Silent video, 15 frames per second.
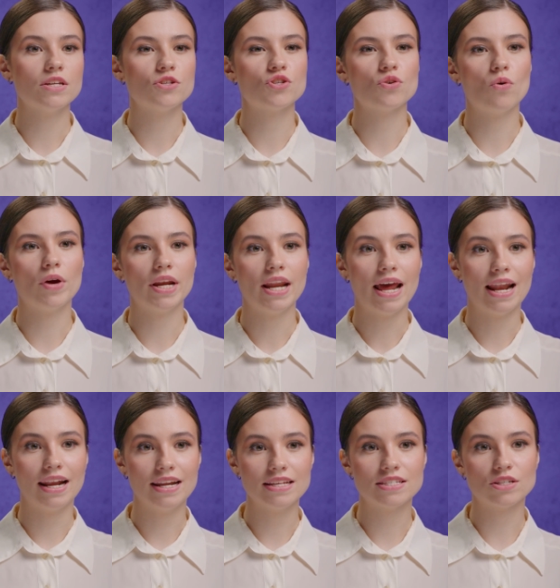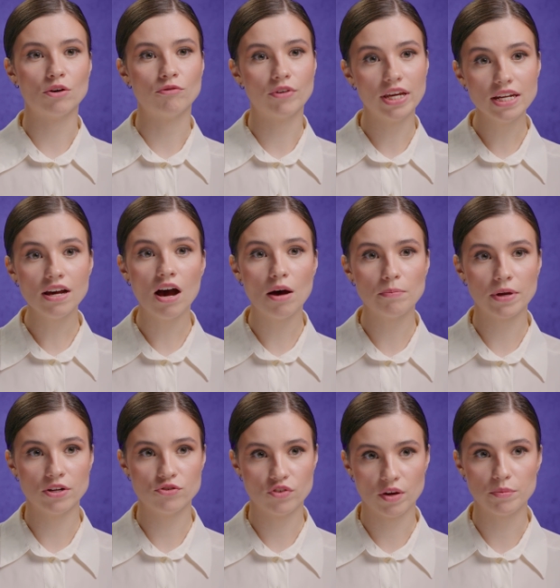can join a list of GitHub
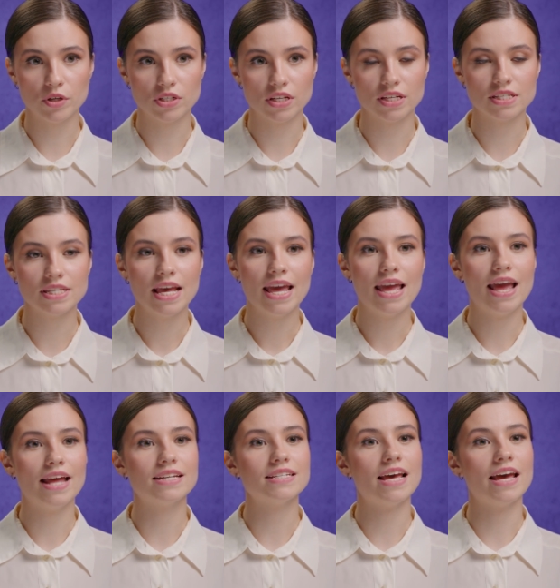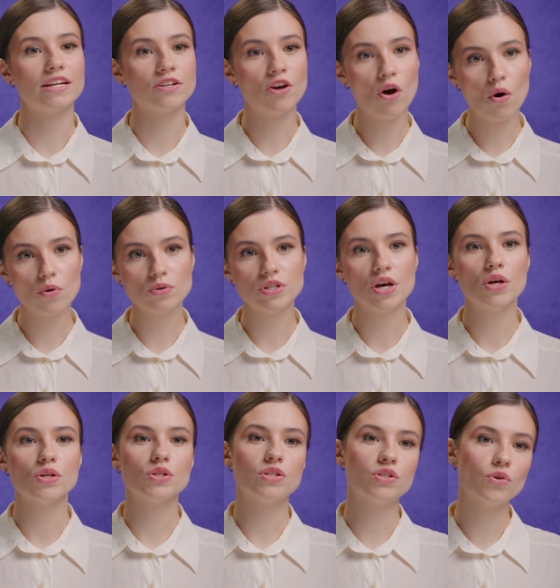contributors and add code,
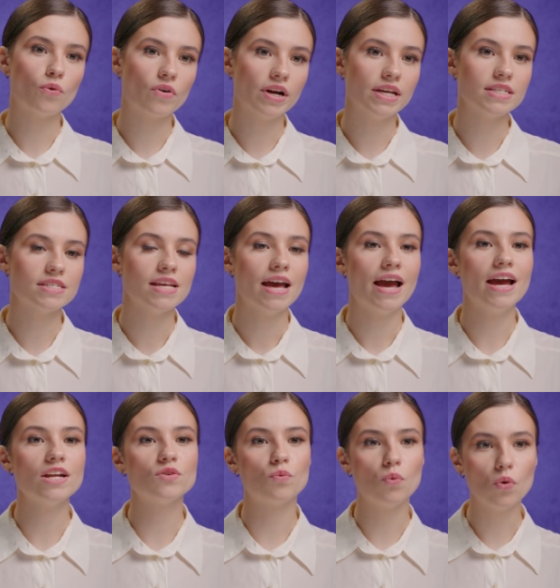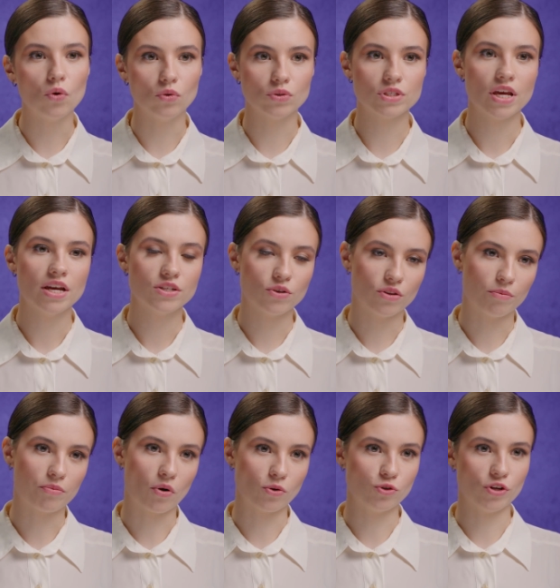stories, and rules to the
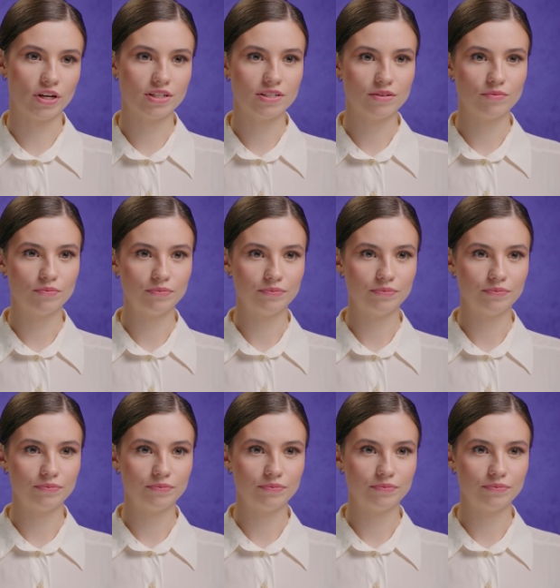project.